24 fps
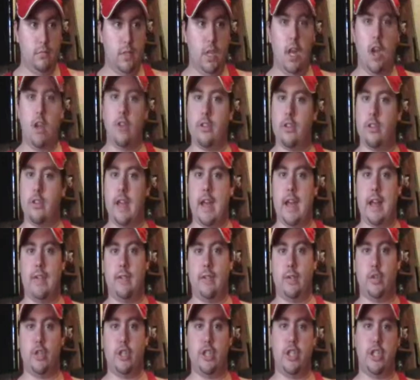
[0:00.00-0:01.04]
than that, I've
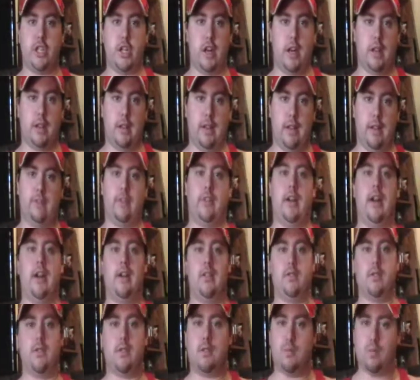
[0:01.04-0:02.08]
only shot live
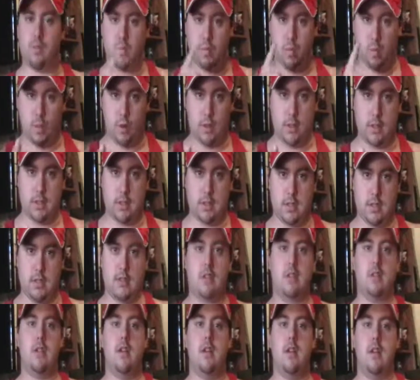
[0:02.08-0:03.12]
rounds once
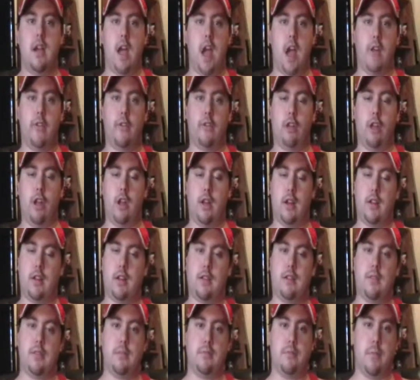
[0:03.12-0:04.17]
out of a Glock.
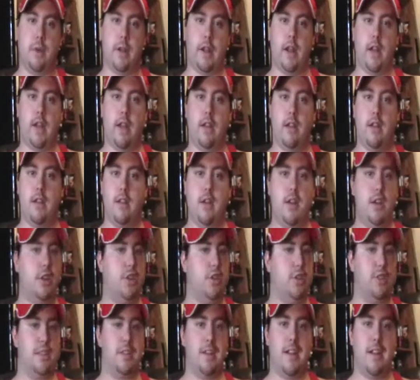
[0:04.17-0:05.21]
But
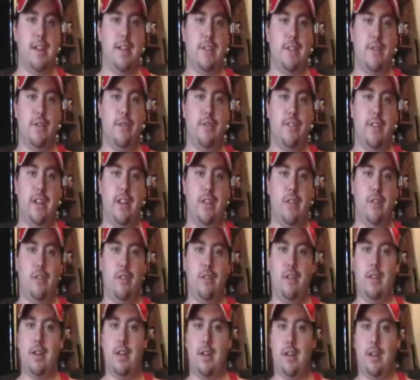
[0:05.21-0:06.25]
just thought I'd do a video
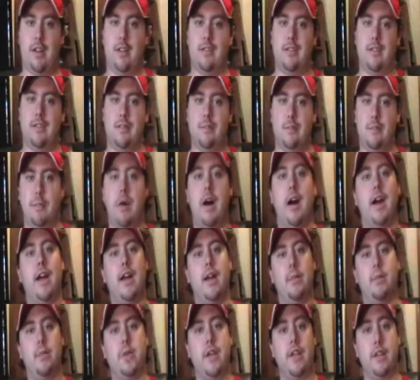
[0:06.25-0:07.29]
on my
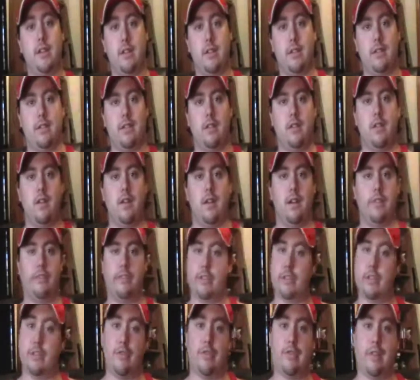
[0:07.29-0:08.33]
opinion of the
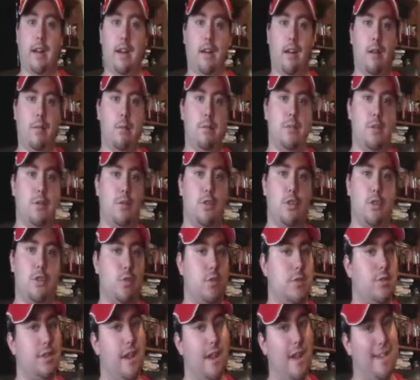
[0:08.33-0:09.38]
two firearms and which
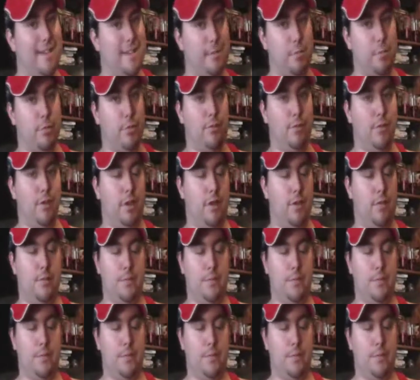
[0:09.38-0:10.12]
ones I prefer.